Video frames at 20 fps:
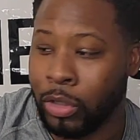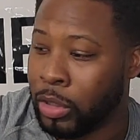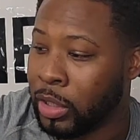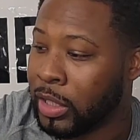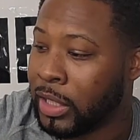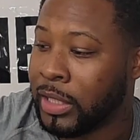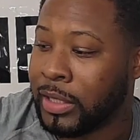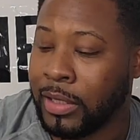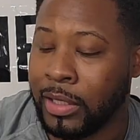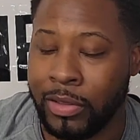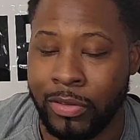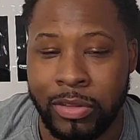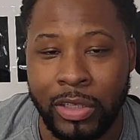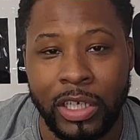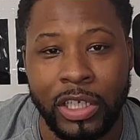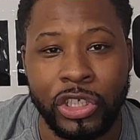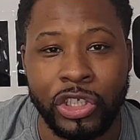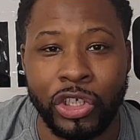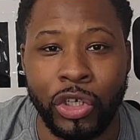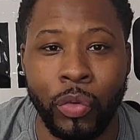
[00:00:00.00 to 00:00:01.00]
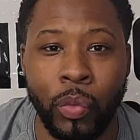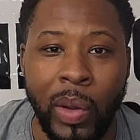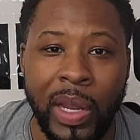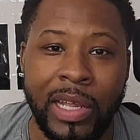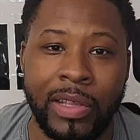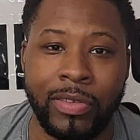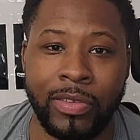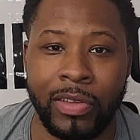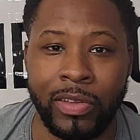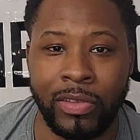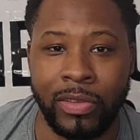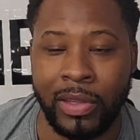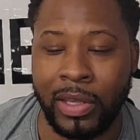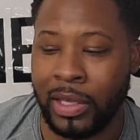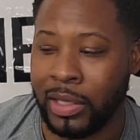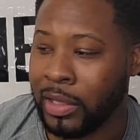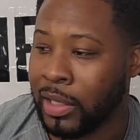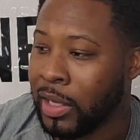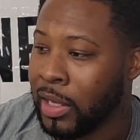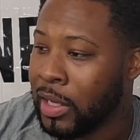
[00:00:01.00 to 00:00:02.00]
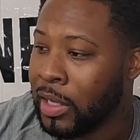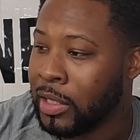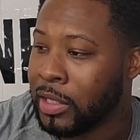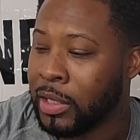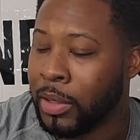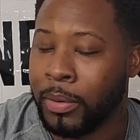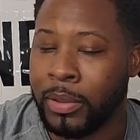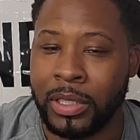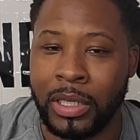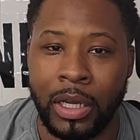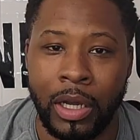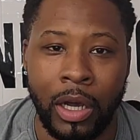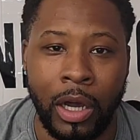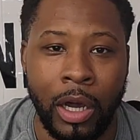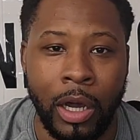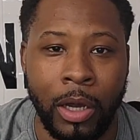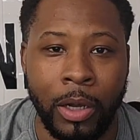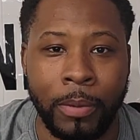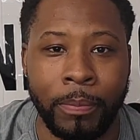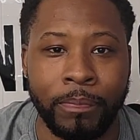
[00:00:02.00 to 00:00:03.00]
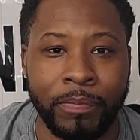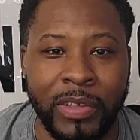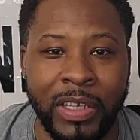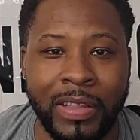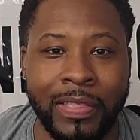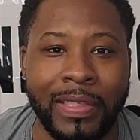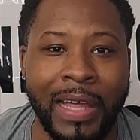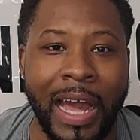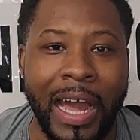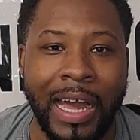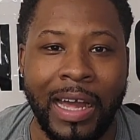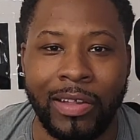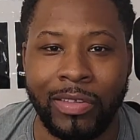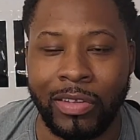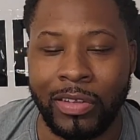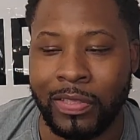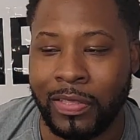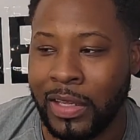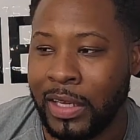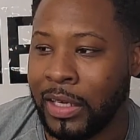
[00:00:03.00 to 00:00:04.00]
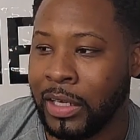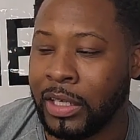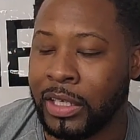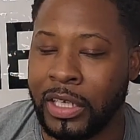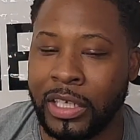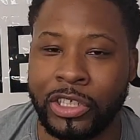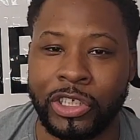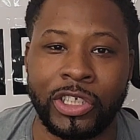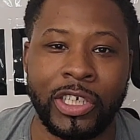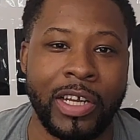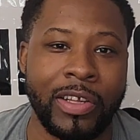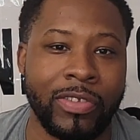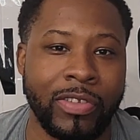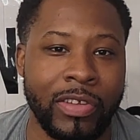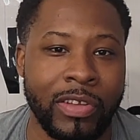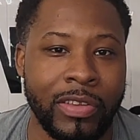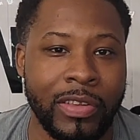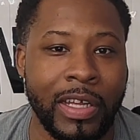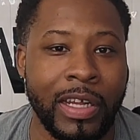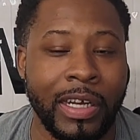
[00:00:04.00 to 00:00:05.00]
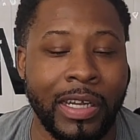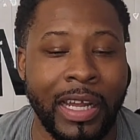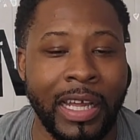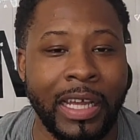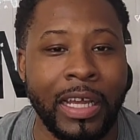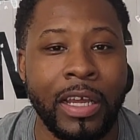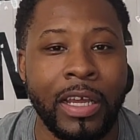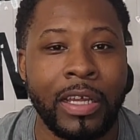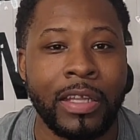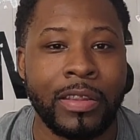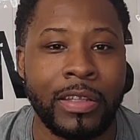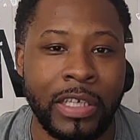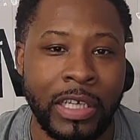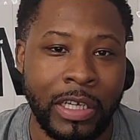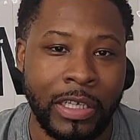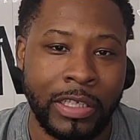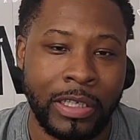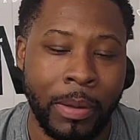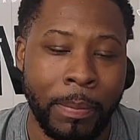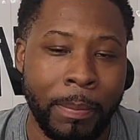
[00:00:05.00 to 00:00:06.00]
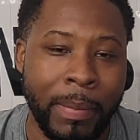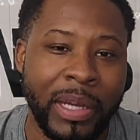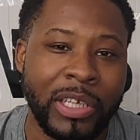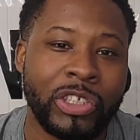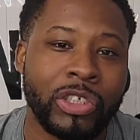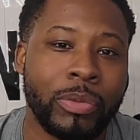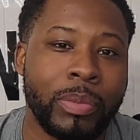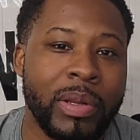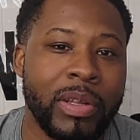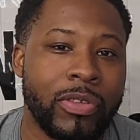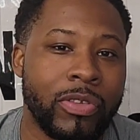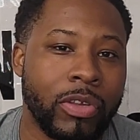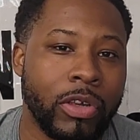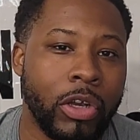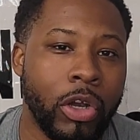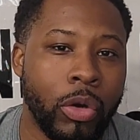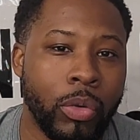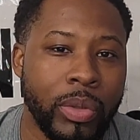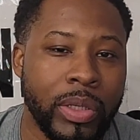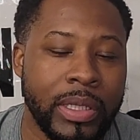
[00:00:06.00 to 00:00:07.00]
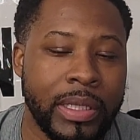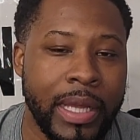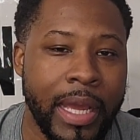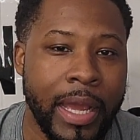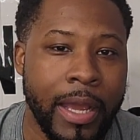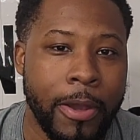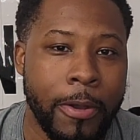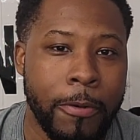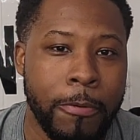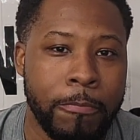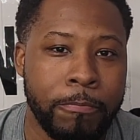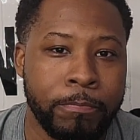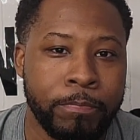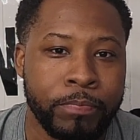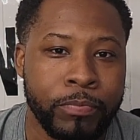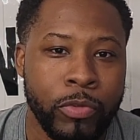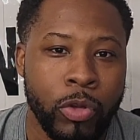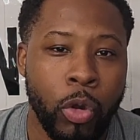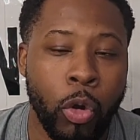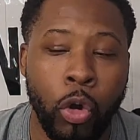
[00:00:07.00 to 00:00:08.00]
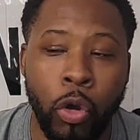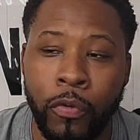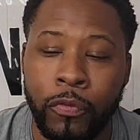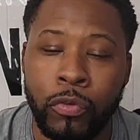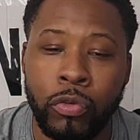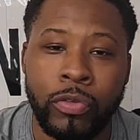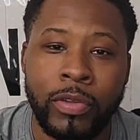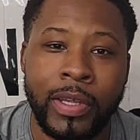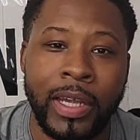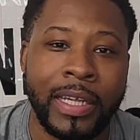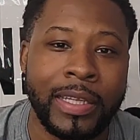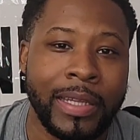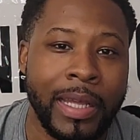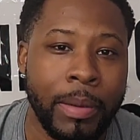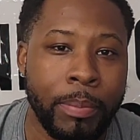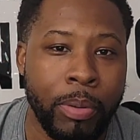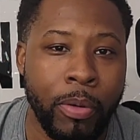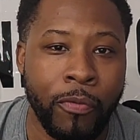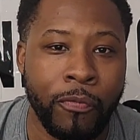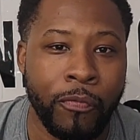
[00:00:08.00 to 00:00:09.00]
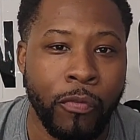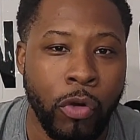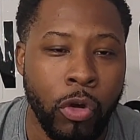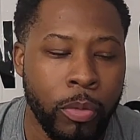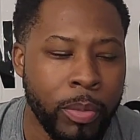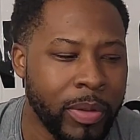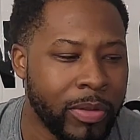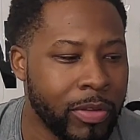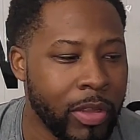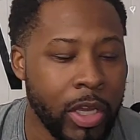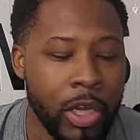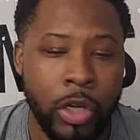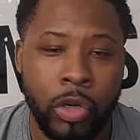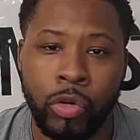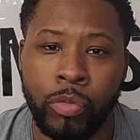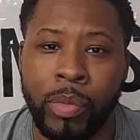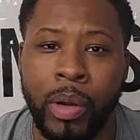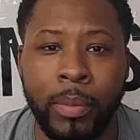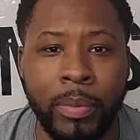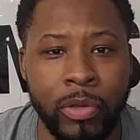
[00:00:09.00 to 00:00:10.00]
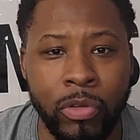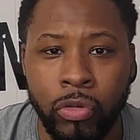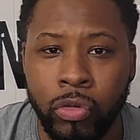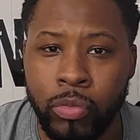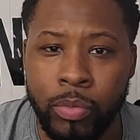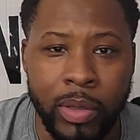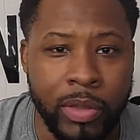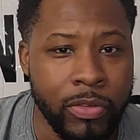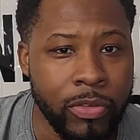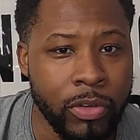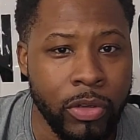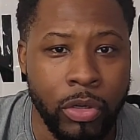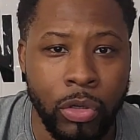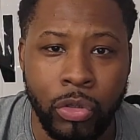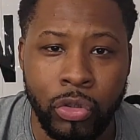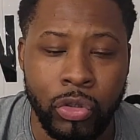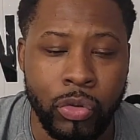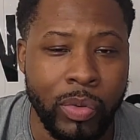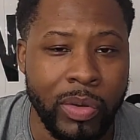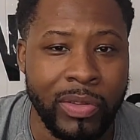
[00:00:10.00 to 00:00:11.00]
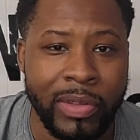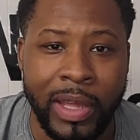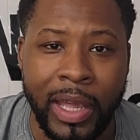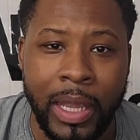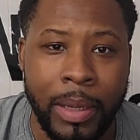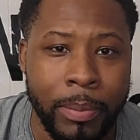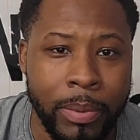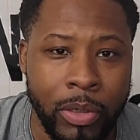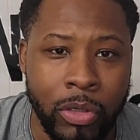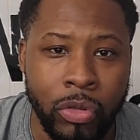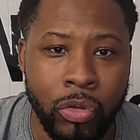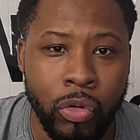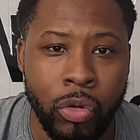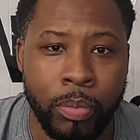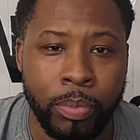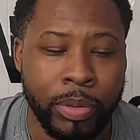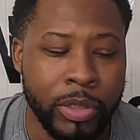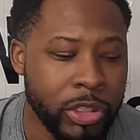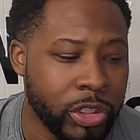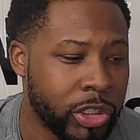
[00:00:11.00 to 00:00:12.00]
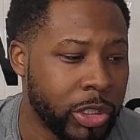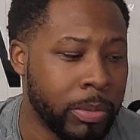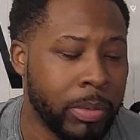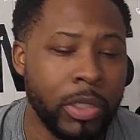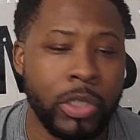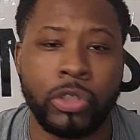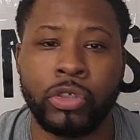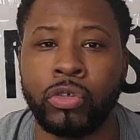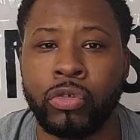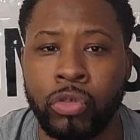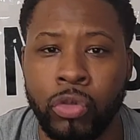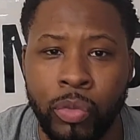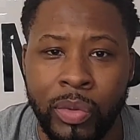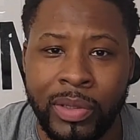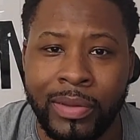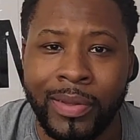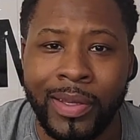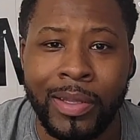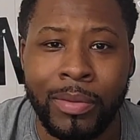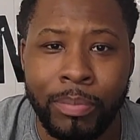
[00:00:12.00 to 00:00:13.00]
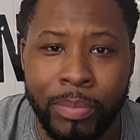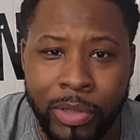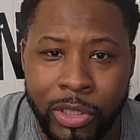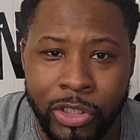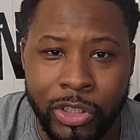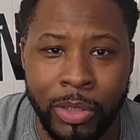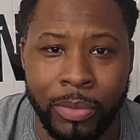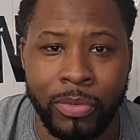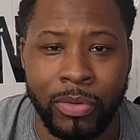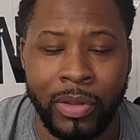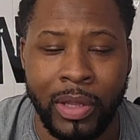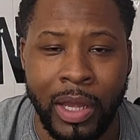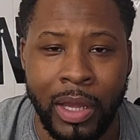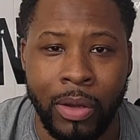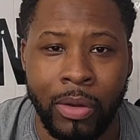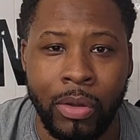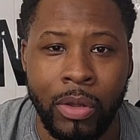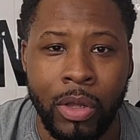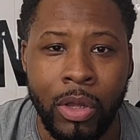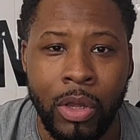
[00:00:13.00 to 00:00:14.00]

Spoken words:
look at this, look at your waist is in, your thighs are thinner, your chest is thinner, like your measurements are going down. Or you take their performance. Remember, 2 months ago, you wasn't able to do a push-up. Look at you doing 10 push-ups now.